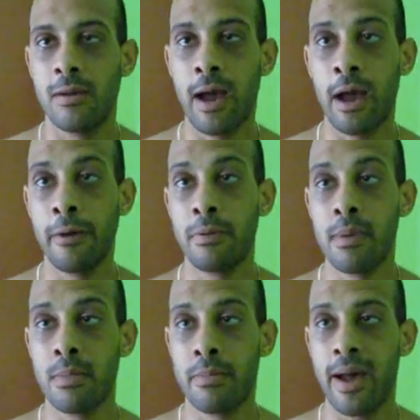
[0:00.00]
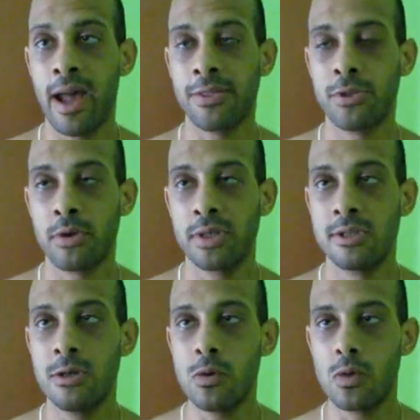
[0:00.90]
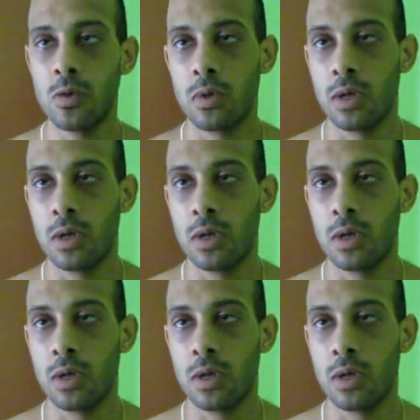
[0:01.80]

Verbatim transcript: I remember buying 32.